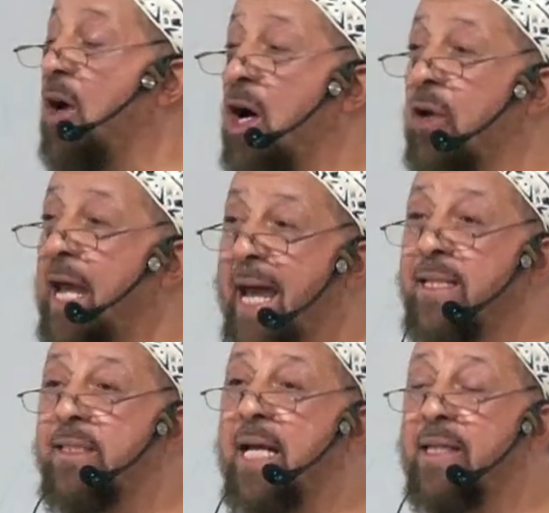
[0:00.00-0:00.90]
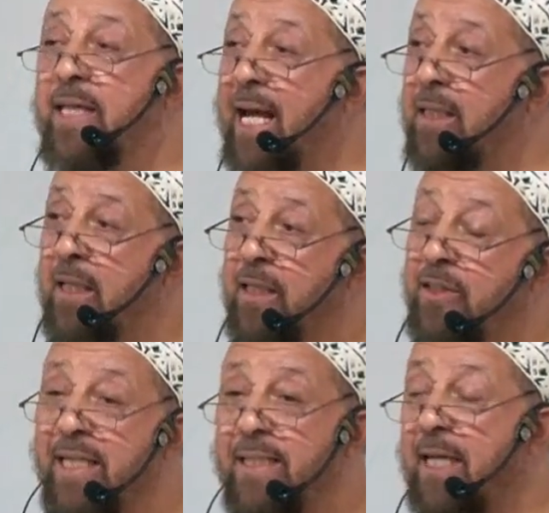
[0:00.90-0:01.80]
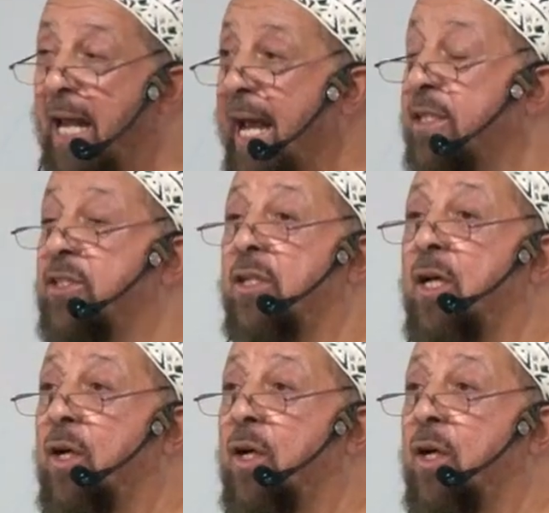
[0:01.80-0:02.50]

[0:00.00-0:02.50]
all ants, and that these ants